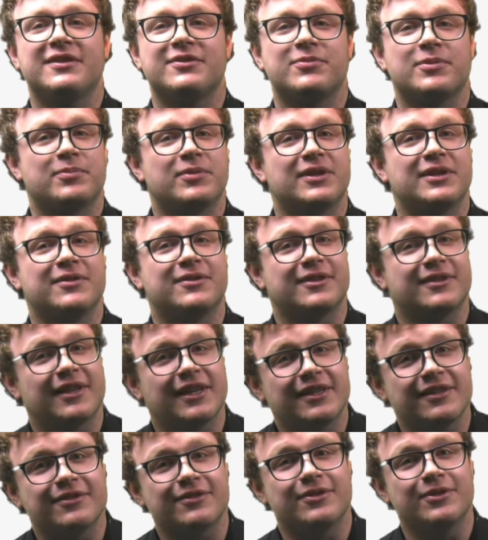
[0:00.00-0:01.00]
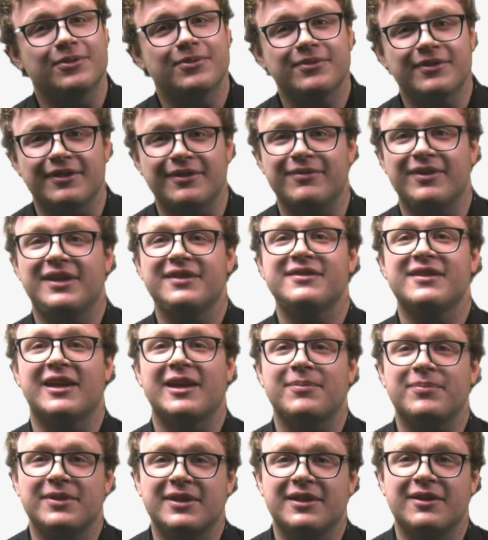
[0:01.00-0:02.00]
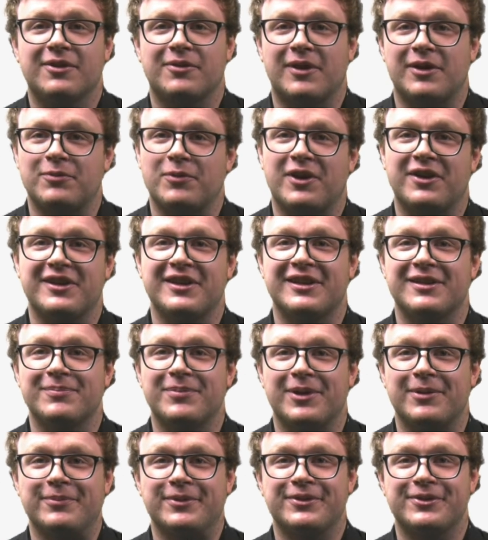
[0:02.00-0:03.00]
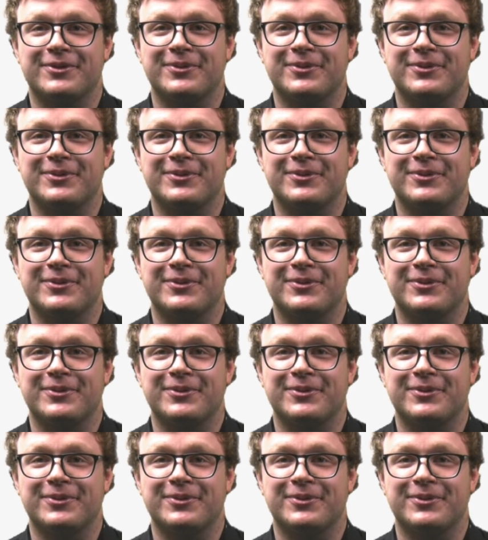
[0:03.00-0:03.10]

as we bring you the latest news and events happening around Waukegan Public